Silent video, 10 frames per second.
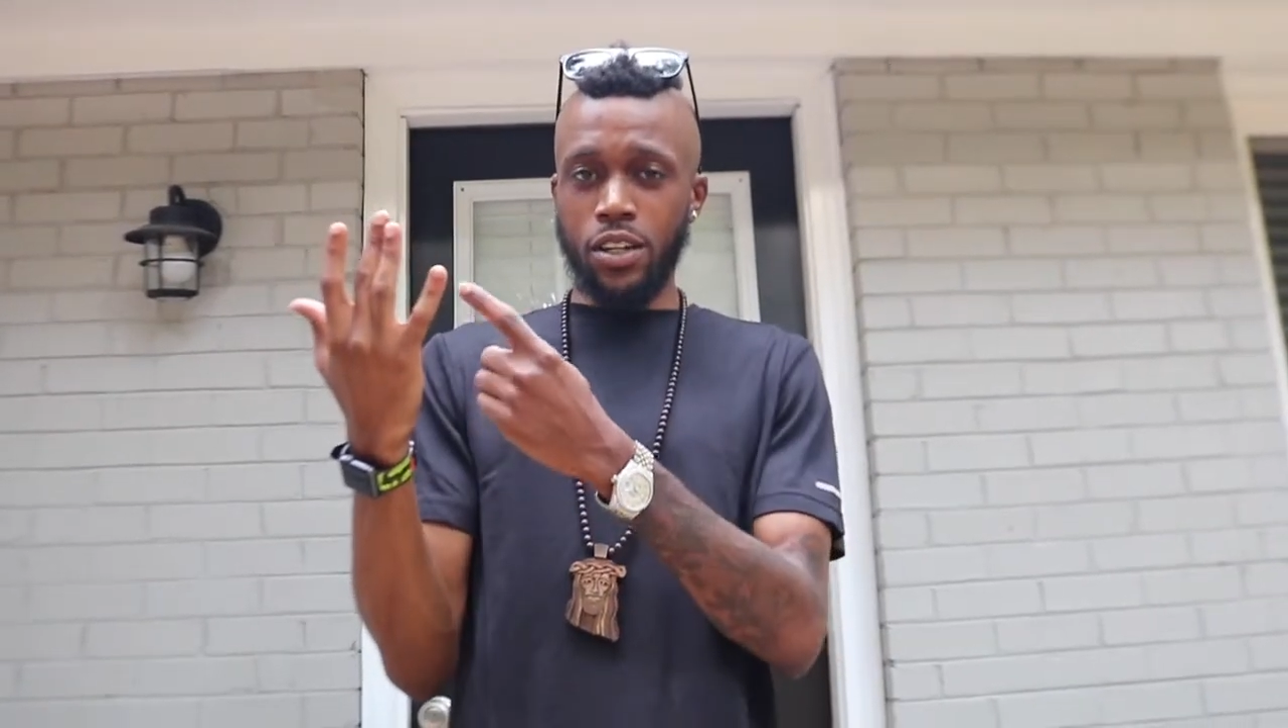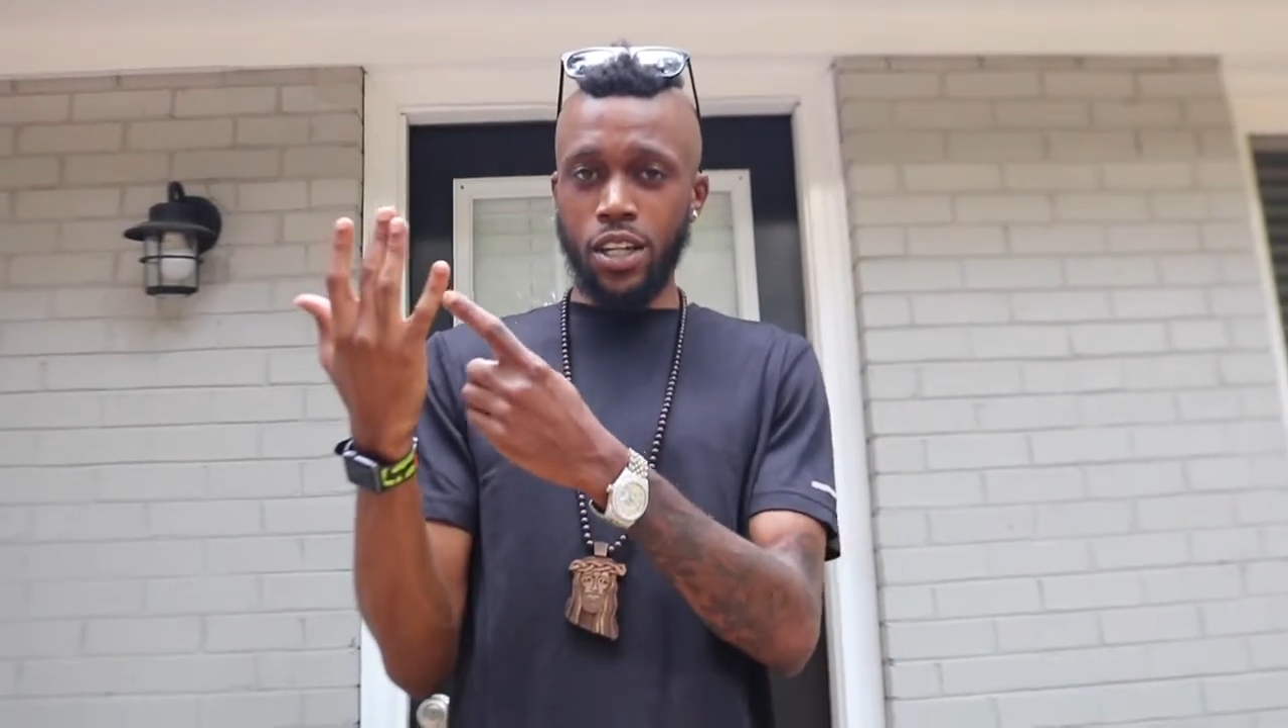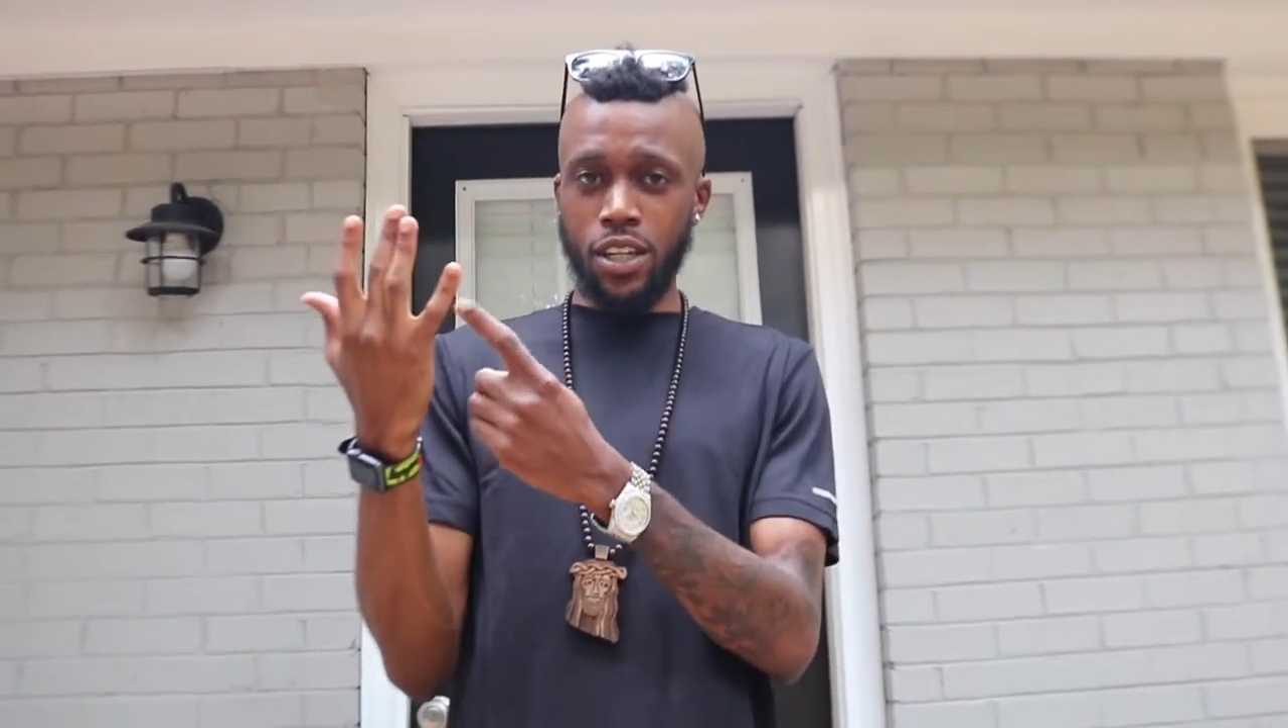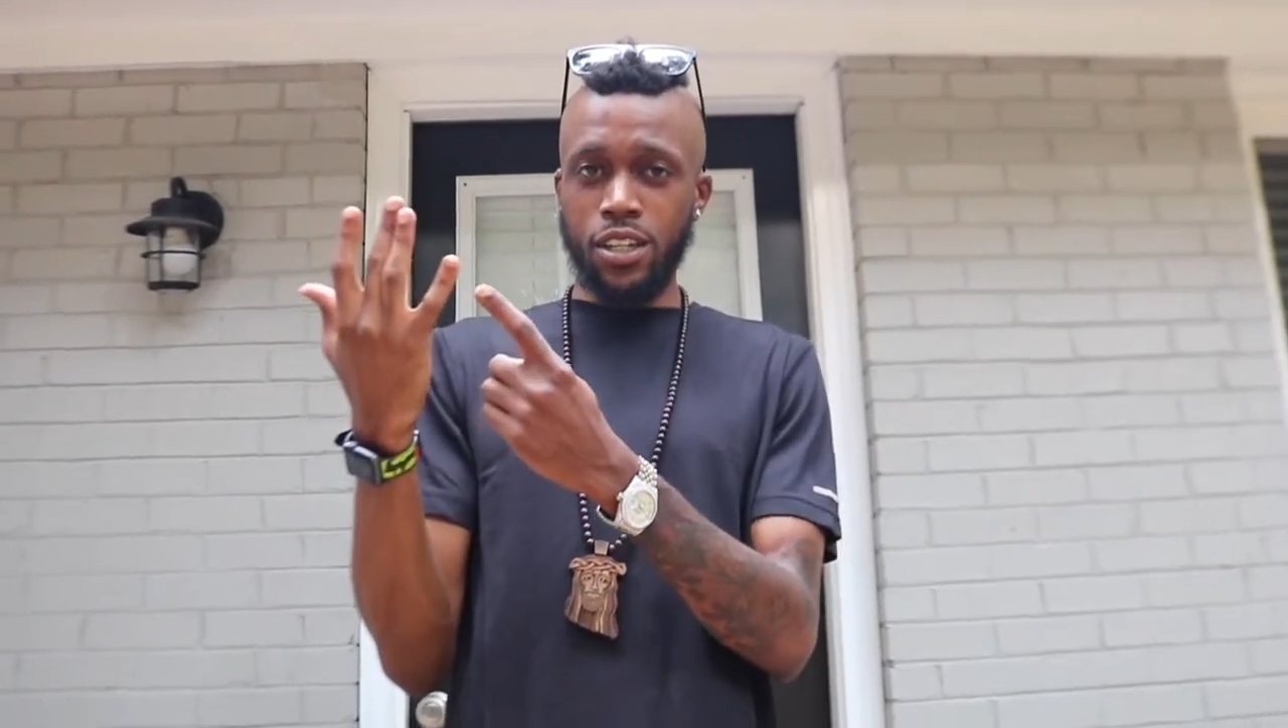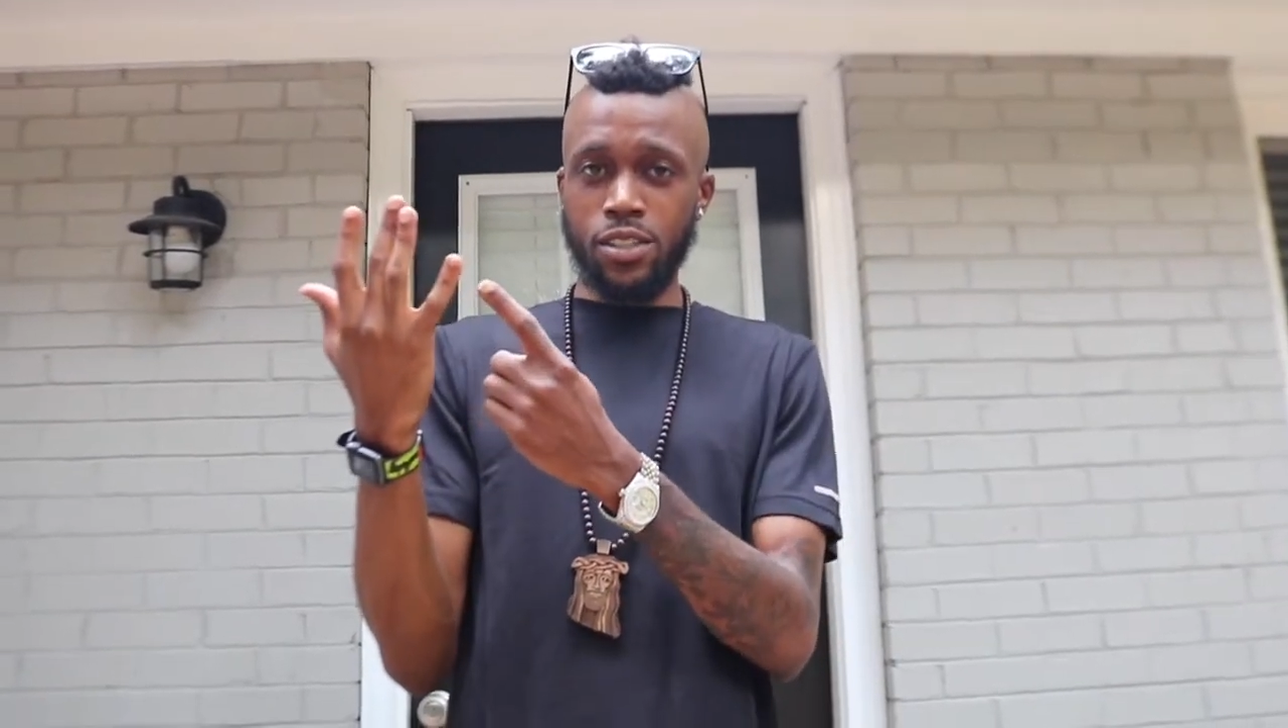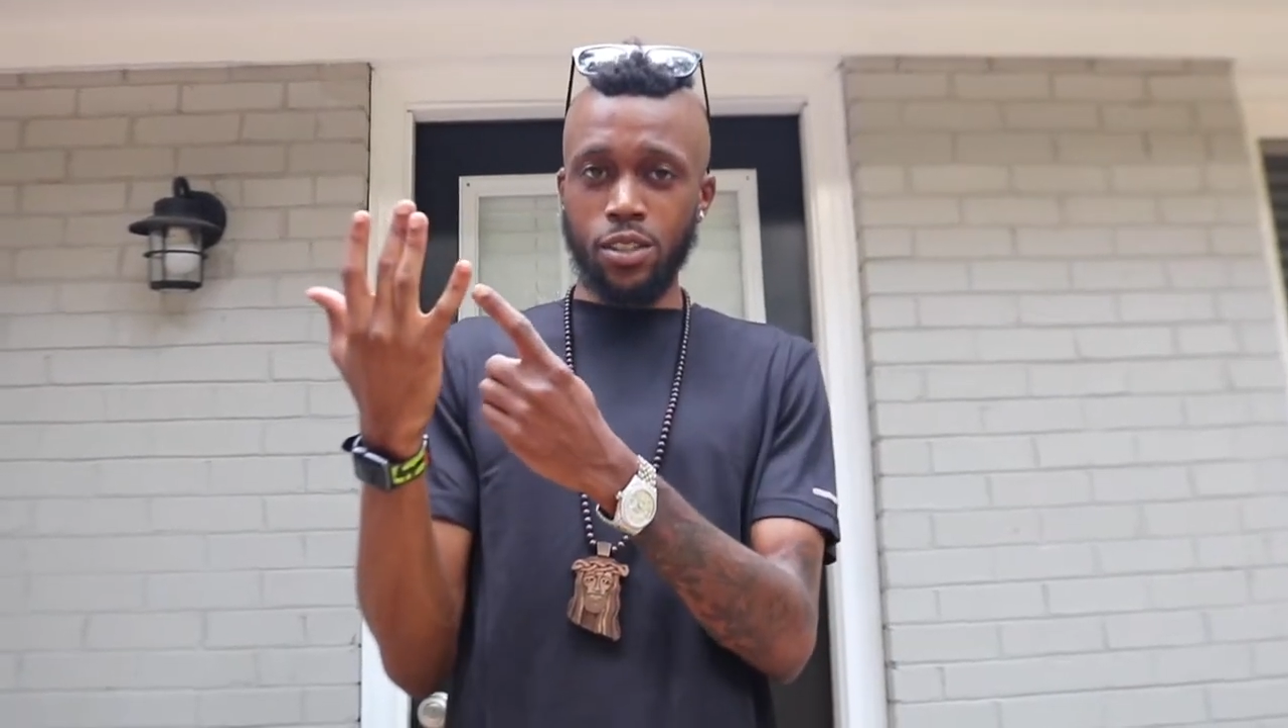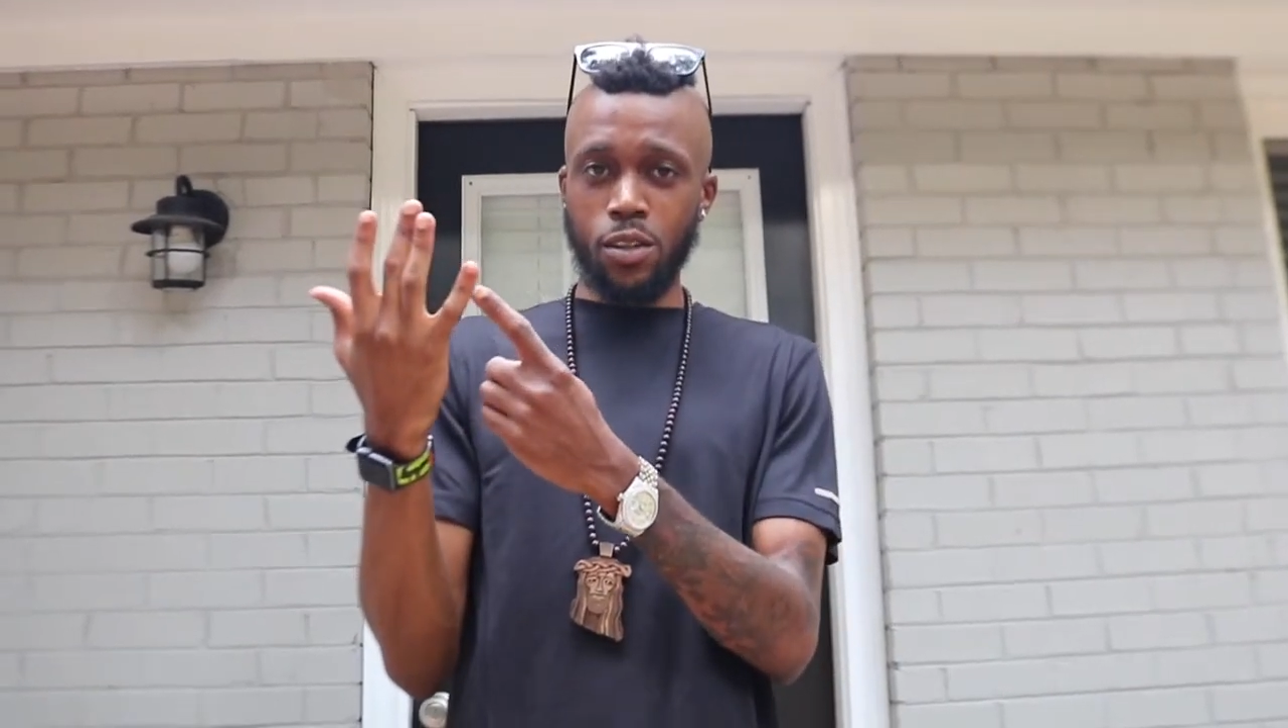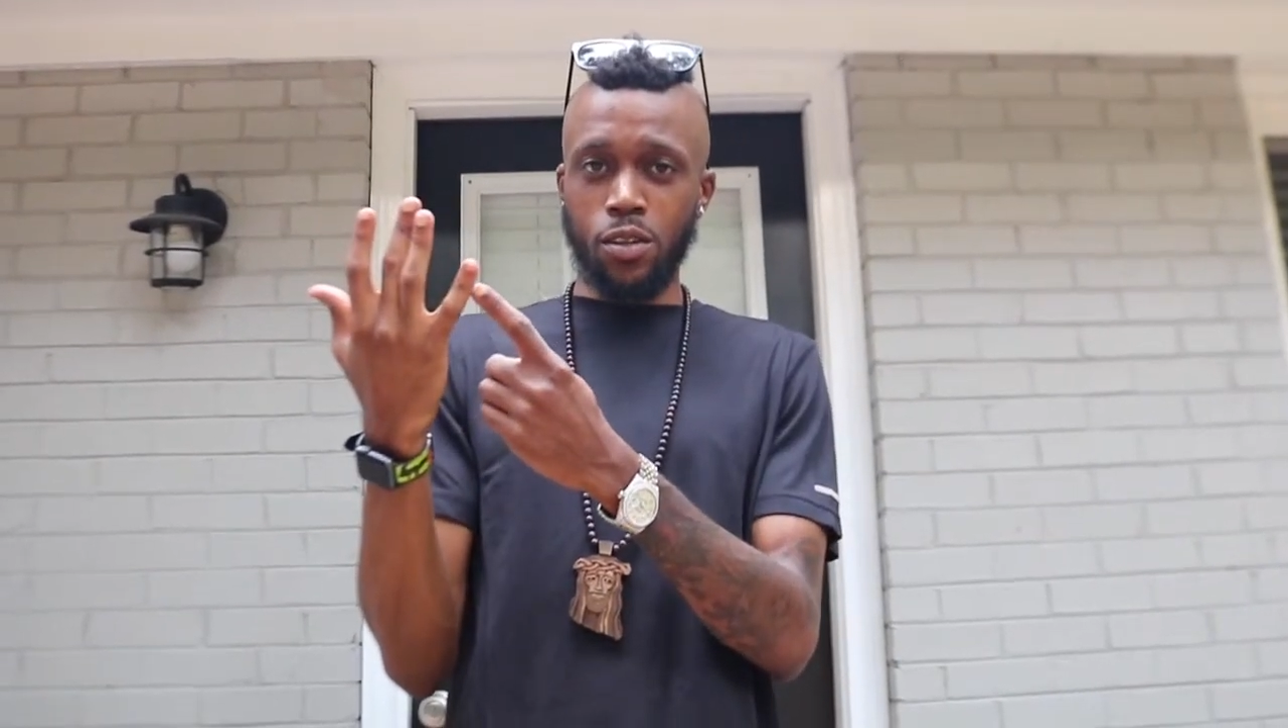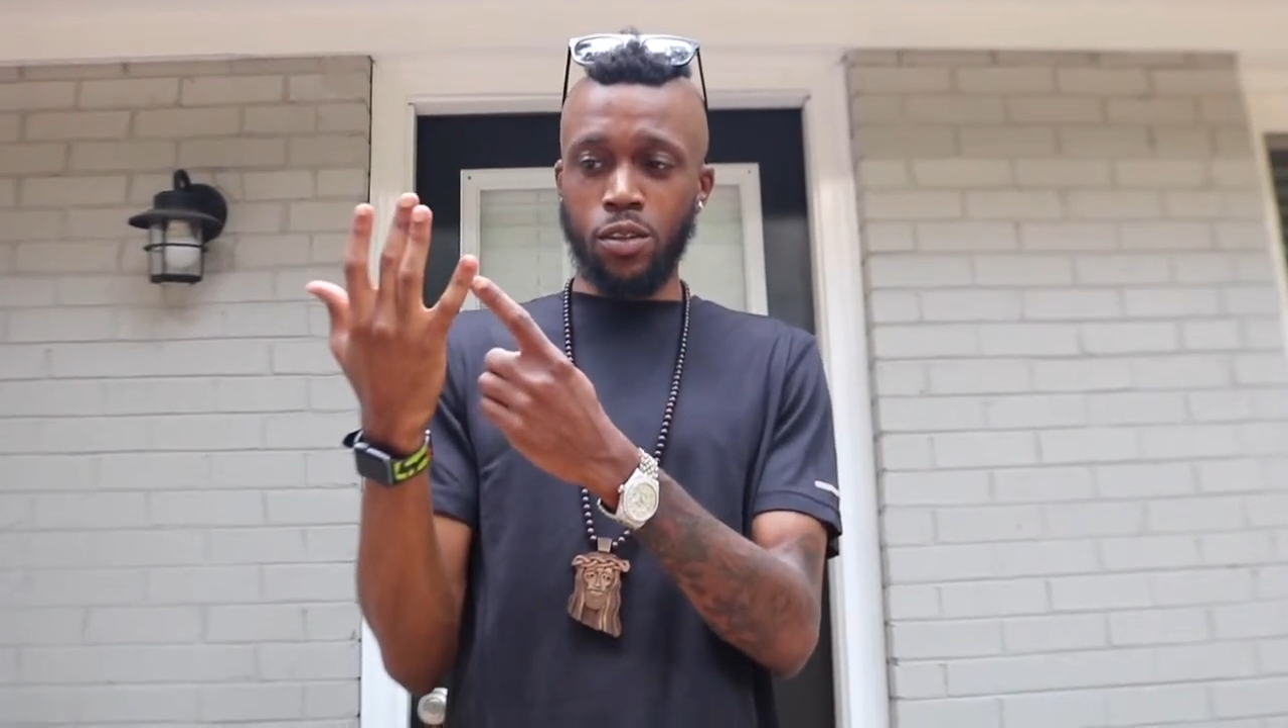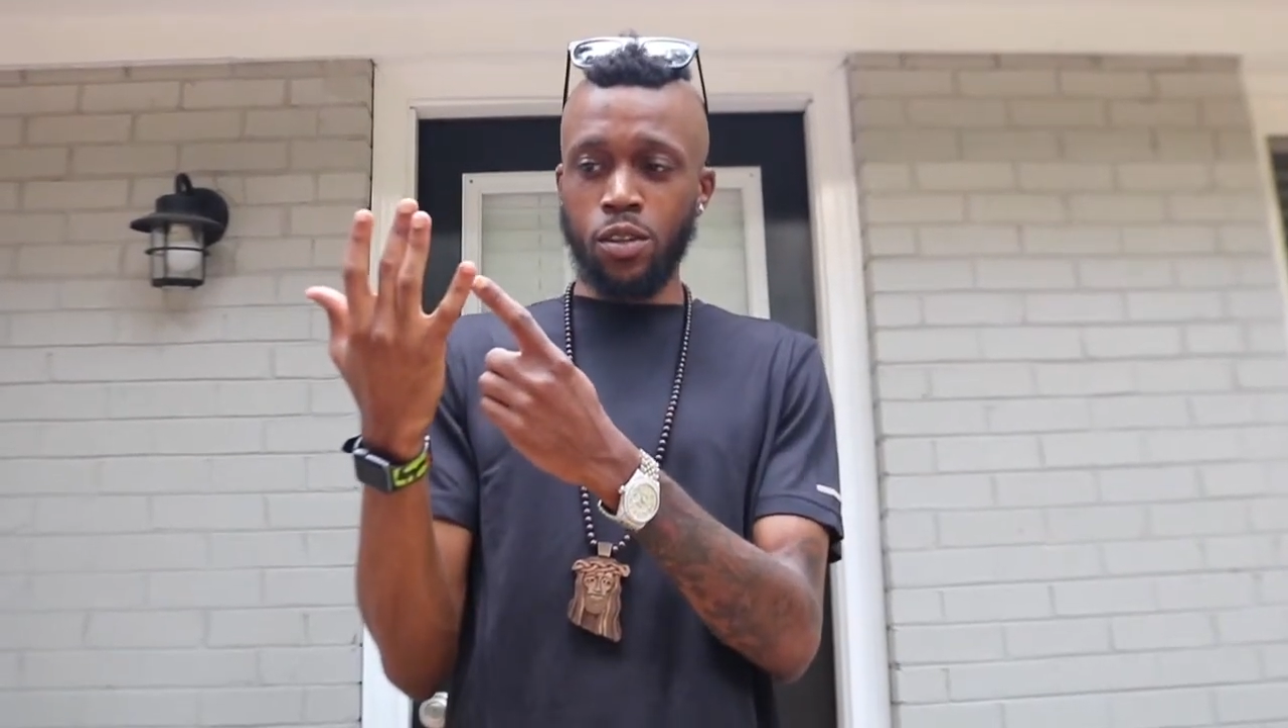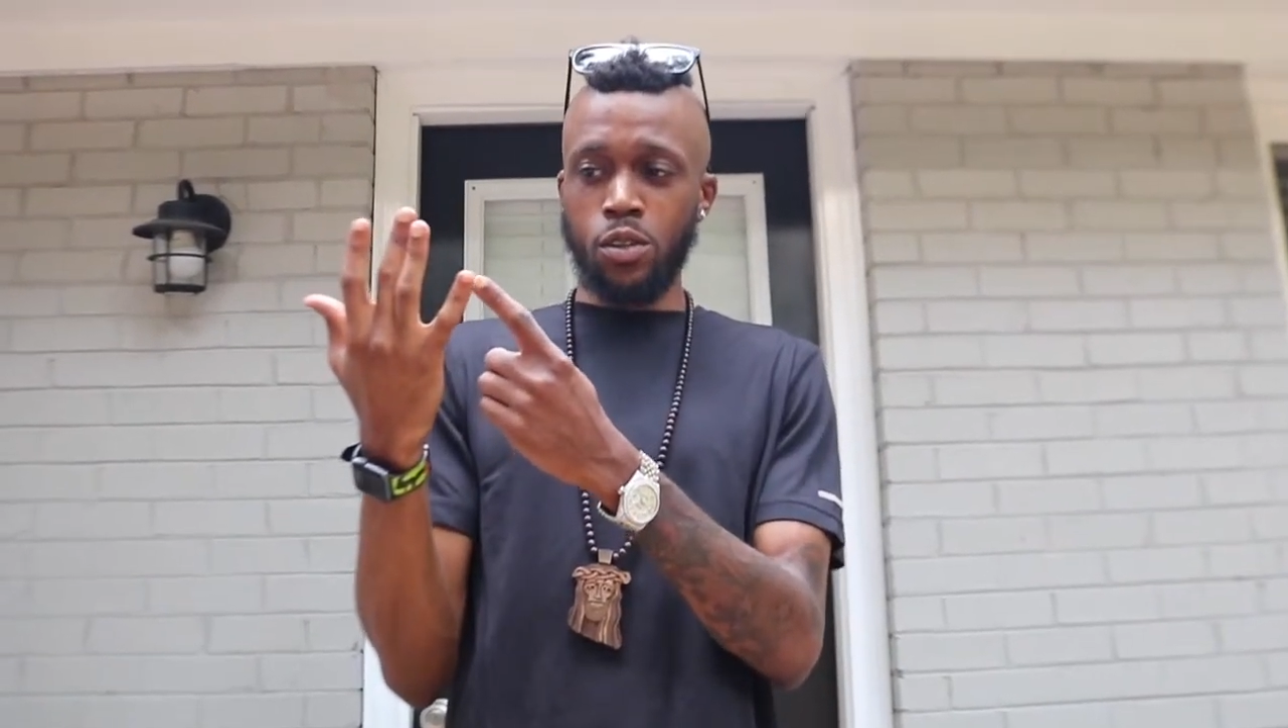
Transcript: hands-on,